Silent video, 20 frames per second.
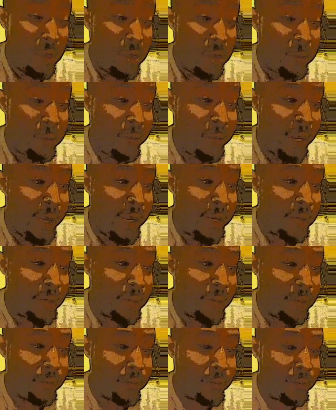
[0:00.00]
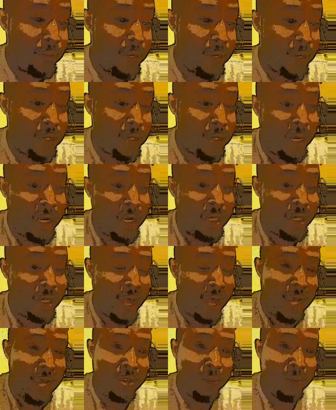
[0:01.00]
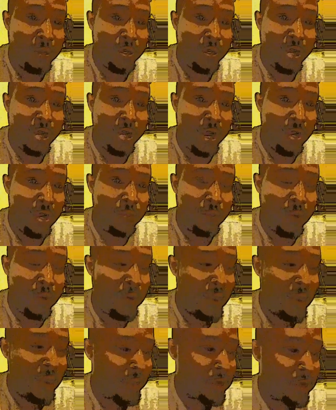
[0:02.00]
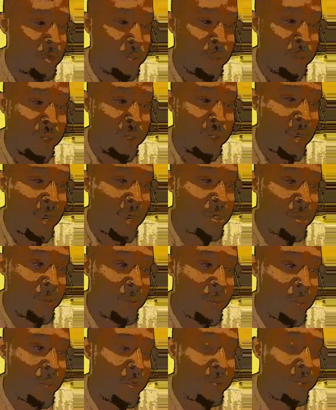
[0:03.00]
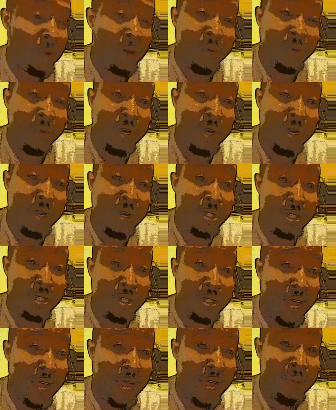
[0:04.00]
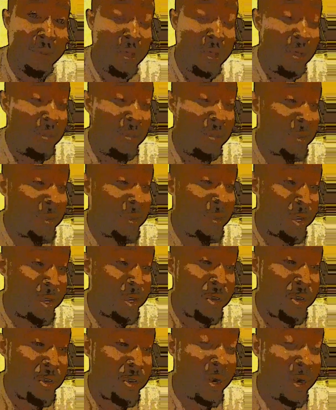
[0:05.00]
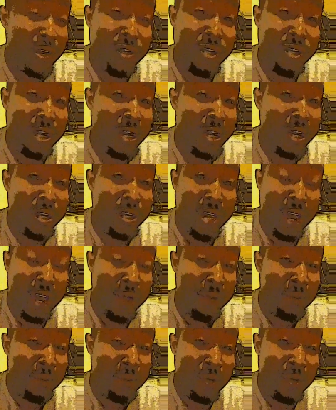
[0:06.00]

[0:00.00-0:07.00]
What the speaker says: But there's things that has to be changed, man. We have to switch out some of these motherfuckers at the top because they're doing a shitty job.